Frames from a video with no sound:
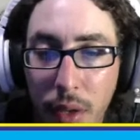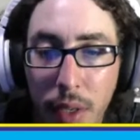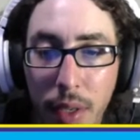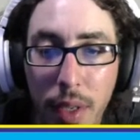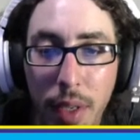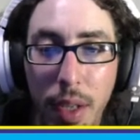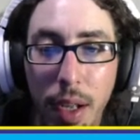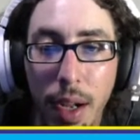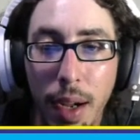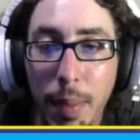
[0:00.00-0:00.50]

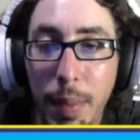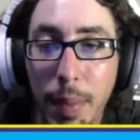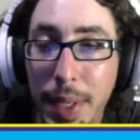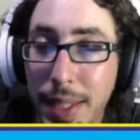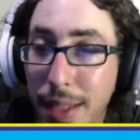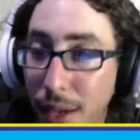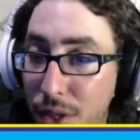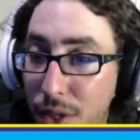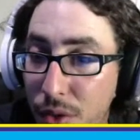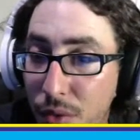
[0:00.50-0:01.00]
It
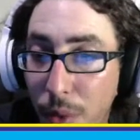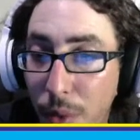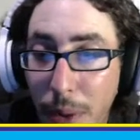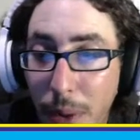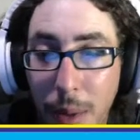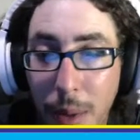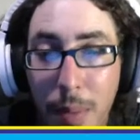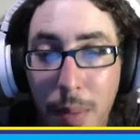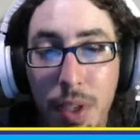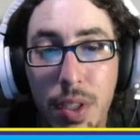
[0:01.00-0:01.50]
does
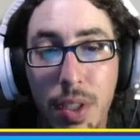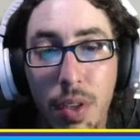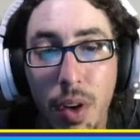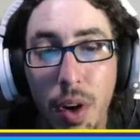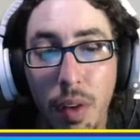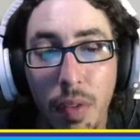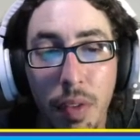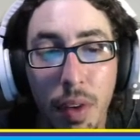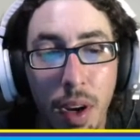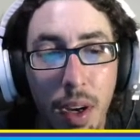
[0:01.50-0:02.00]
remind me of Star
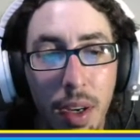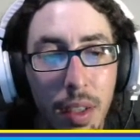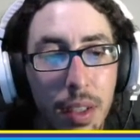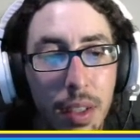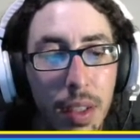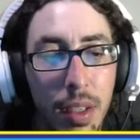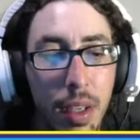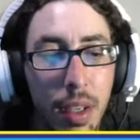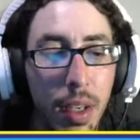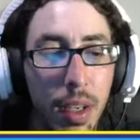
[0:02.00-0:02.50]
Fox.
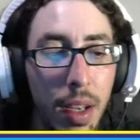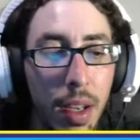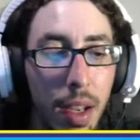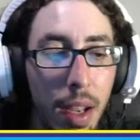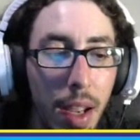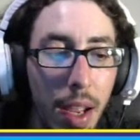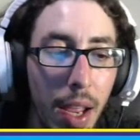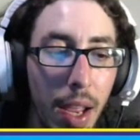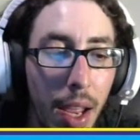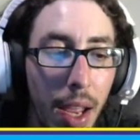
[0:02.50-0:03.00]

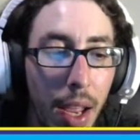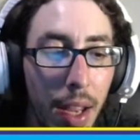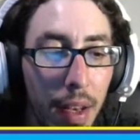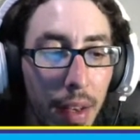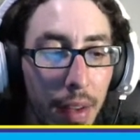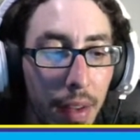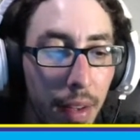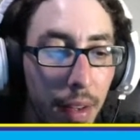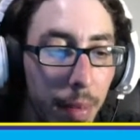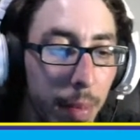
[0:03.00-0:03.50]
And
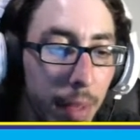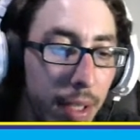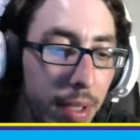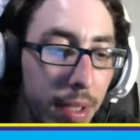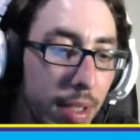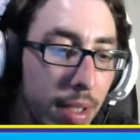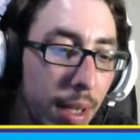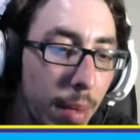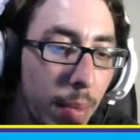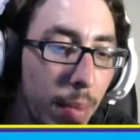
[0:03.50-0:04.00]
let me
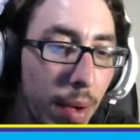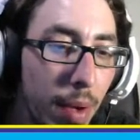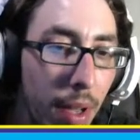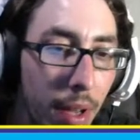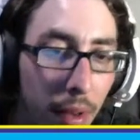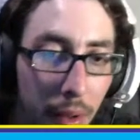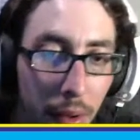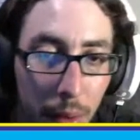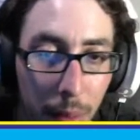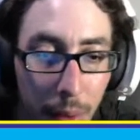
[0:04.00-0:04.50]
skip ahead a
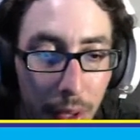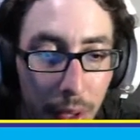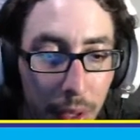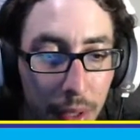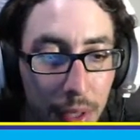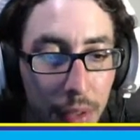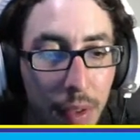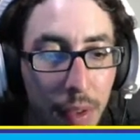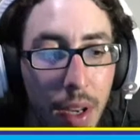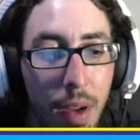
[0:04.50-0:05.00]
little bit in this
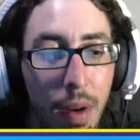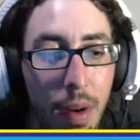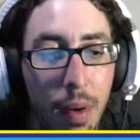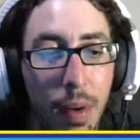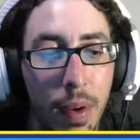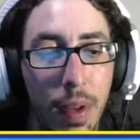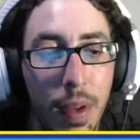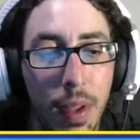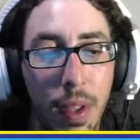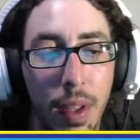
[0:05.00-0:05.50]
video.
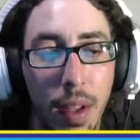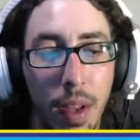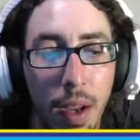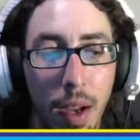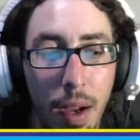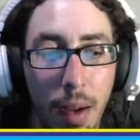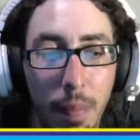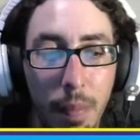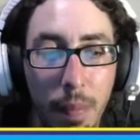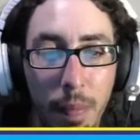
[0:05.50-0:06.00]

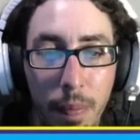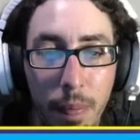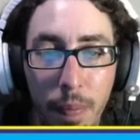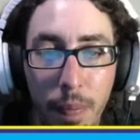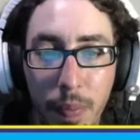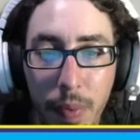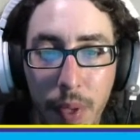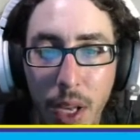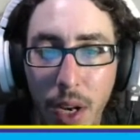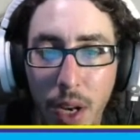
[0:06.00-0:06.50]

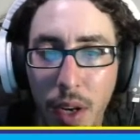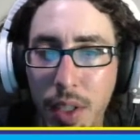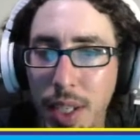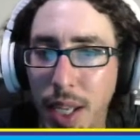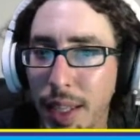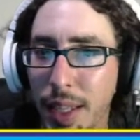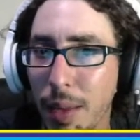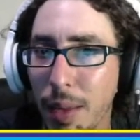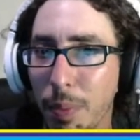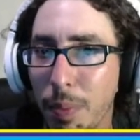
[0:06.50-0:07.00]
It's got
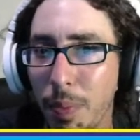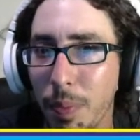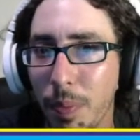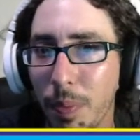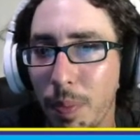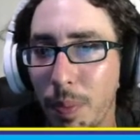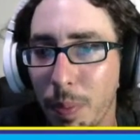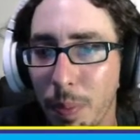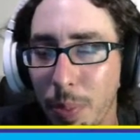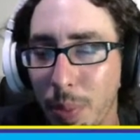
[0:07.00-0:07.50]
that
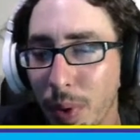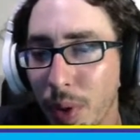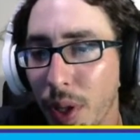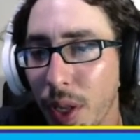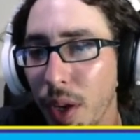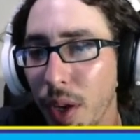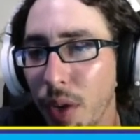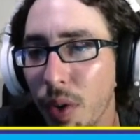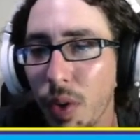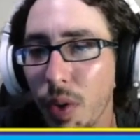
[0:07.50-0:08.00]

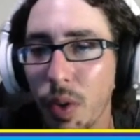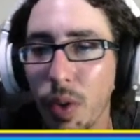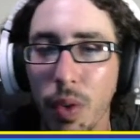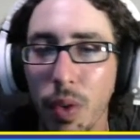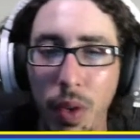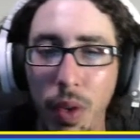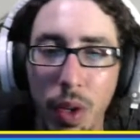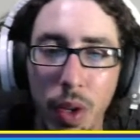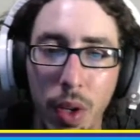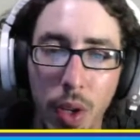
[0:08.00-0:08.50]
polygonal
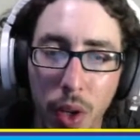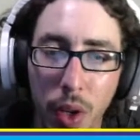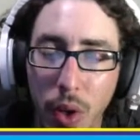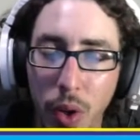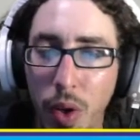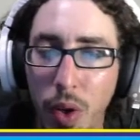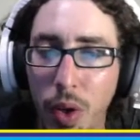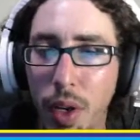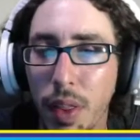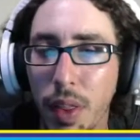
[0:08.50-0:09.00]

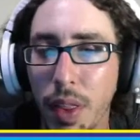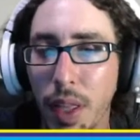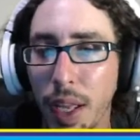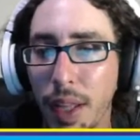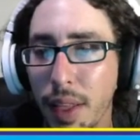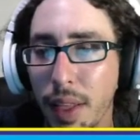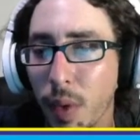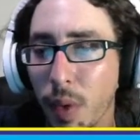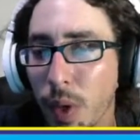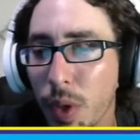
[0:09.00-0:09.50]
look that
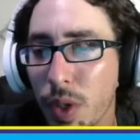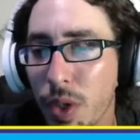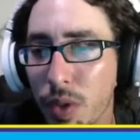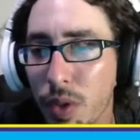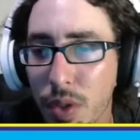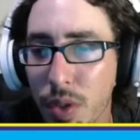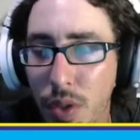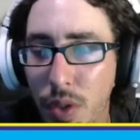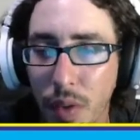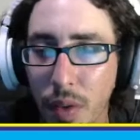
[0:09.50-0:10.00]
the original
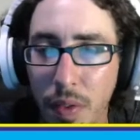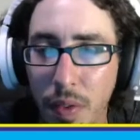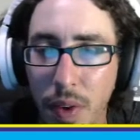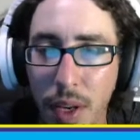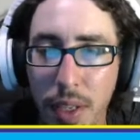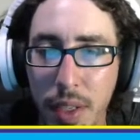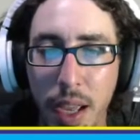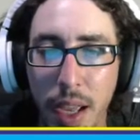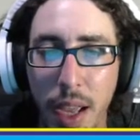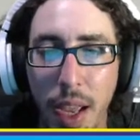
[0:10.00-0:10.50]
Star Fox
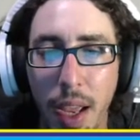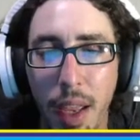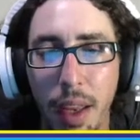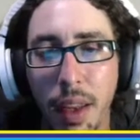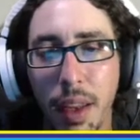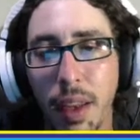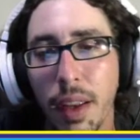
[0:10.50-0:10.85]
had.